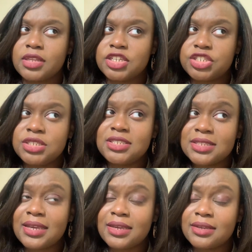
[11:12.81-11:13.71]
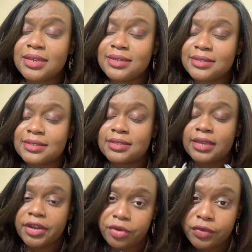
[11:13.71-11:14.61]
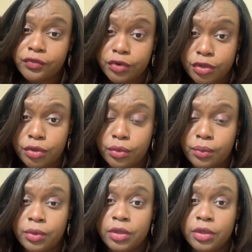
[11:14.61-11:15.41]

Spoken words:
she's saying it is scary for you